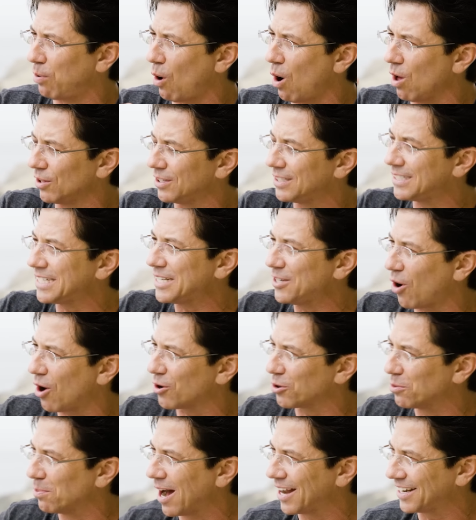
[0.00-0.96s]
Paul and Dean
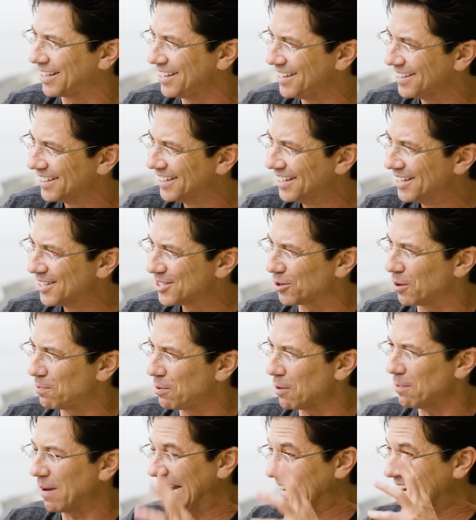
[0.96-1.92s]
Auto Body. So
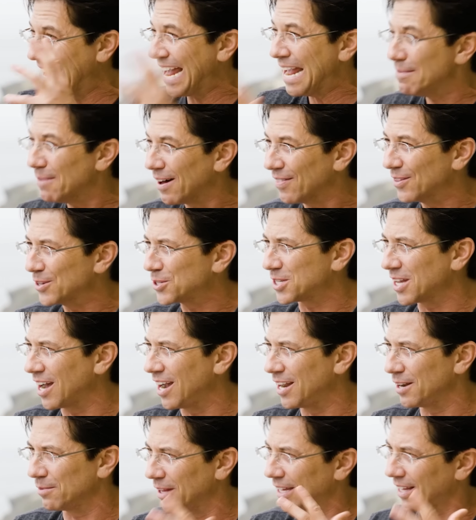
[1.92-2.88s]
he yeah. put my name on the
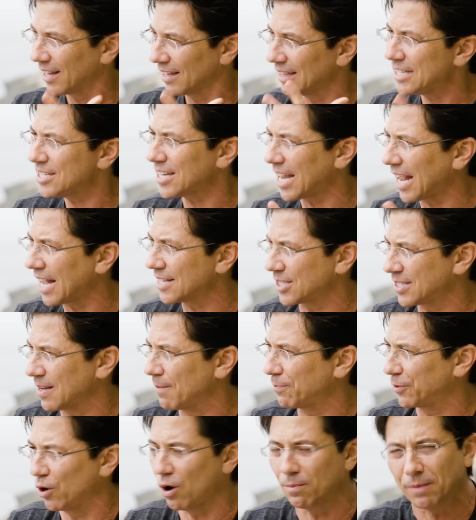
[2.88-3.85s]
sign. I'm like, at least I got
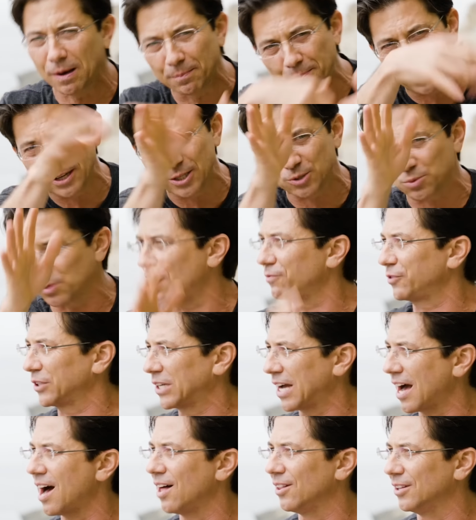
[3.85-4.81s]
something. All yeah. my buddies went off
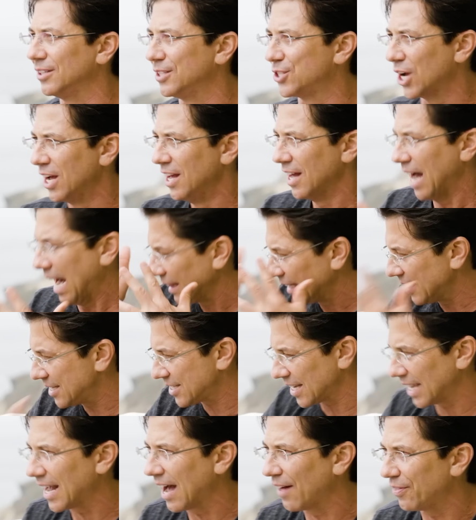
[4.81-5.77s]
to college. Yeah. At
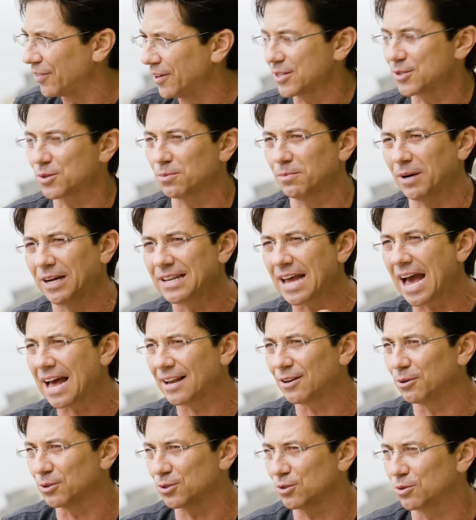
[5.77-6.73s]
least I got this. So my
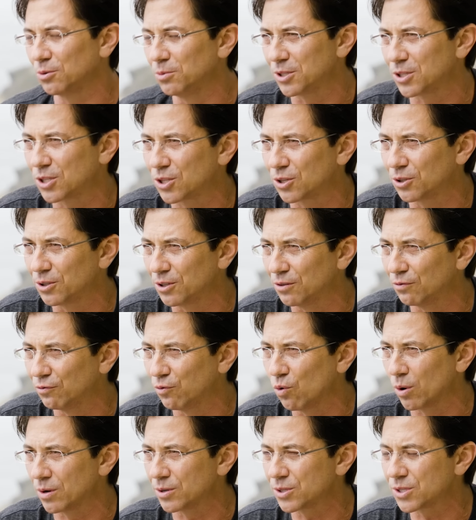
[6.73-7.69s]
dad goes through his third
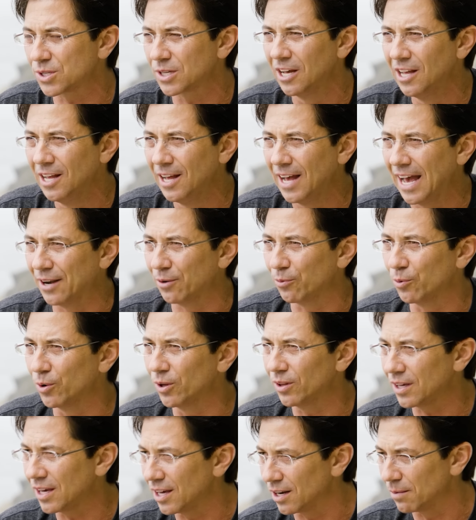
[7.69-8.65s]
divorce, and it
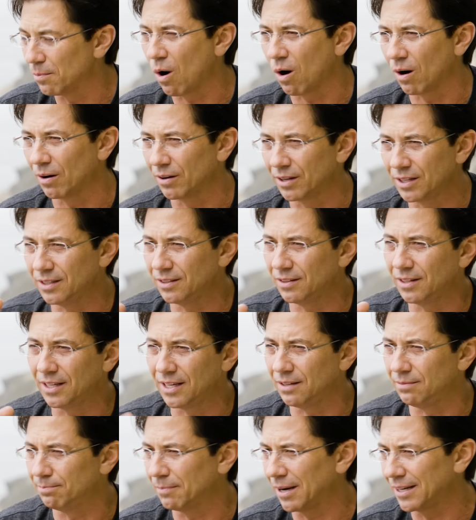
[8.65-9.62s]
really hit him hard. He,
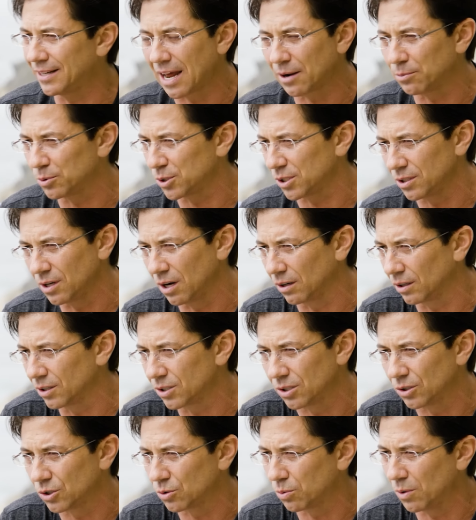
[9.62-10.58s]
he, my dad was the
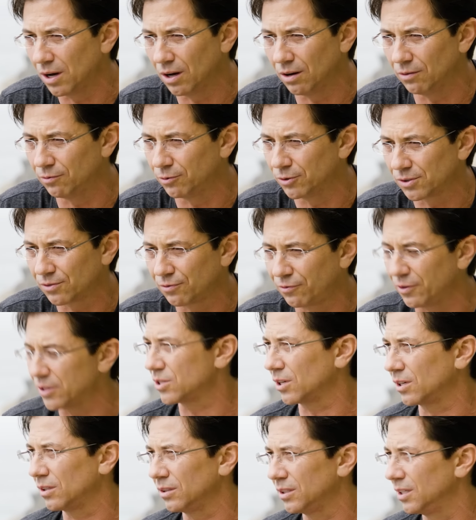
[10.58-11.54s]
youngest at twelve, was
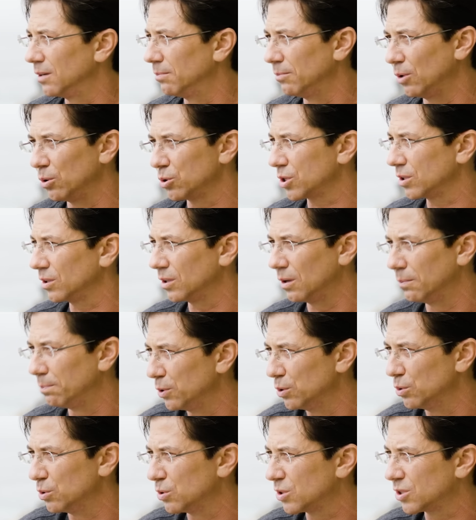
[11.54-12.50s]
physically and emotionally
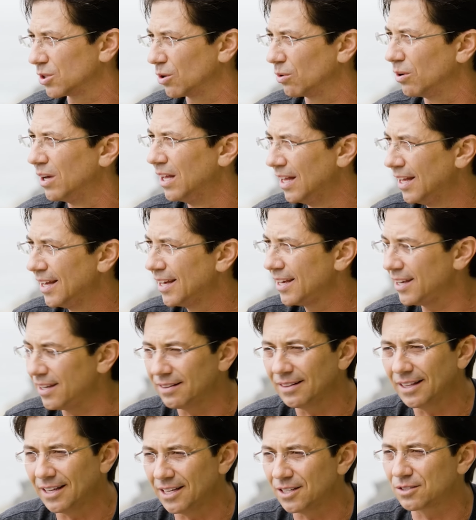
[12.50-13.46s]
abused, so mm.
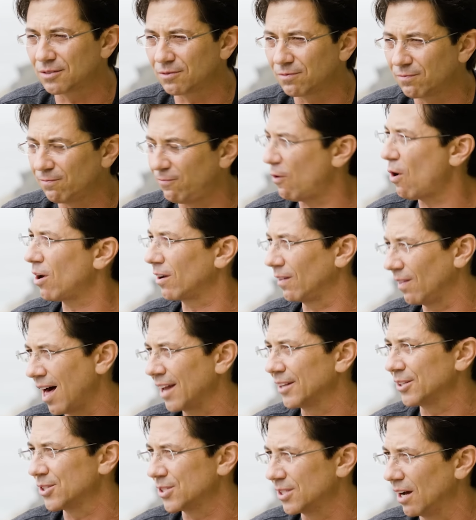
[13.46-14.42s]
he, he's fought a
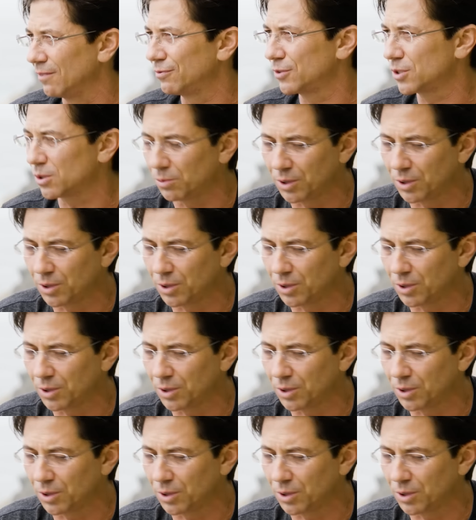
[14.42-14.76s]
lot of stuff. Mm.